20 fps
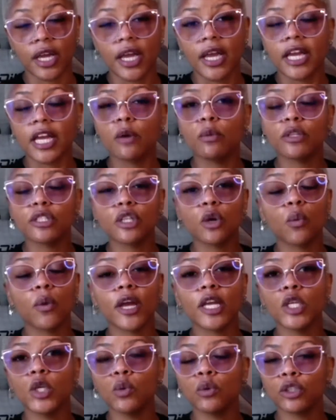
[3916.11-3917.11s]
It was the way
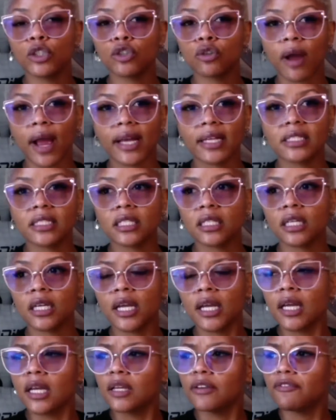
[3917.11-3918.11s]
you were trying to
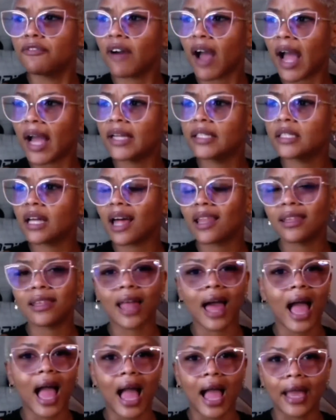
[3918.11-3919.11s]
find a
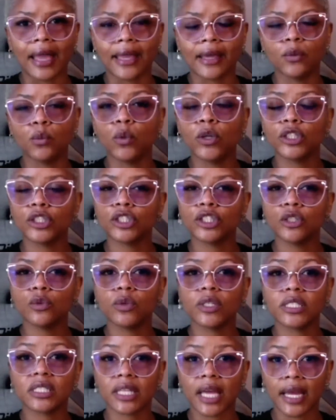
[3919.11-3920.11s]
lie in what she
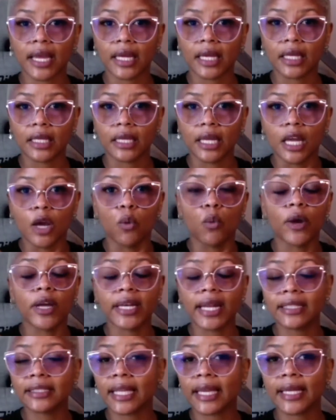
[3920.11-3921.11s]
was saying, when
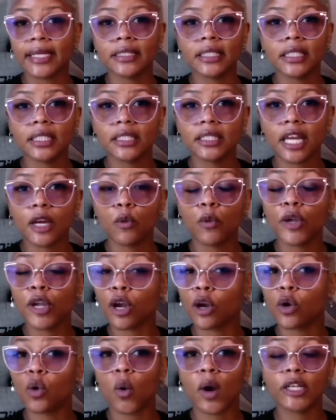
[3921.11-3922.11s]
at the end of the day, we
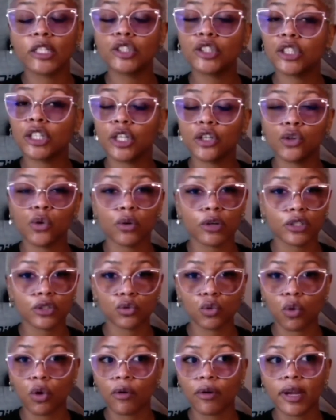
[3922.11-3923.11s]
are questioning your
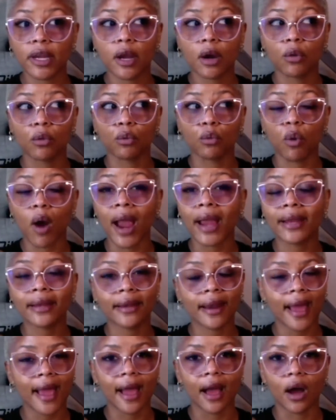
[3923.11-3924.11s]
story right
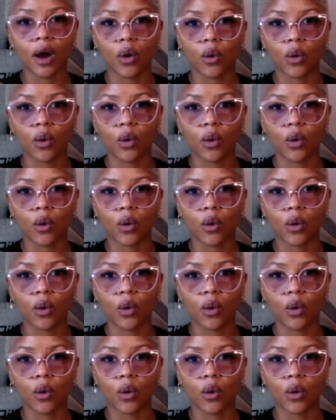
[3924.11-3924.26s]
now.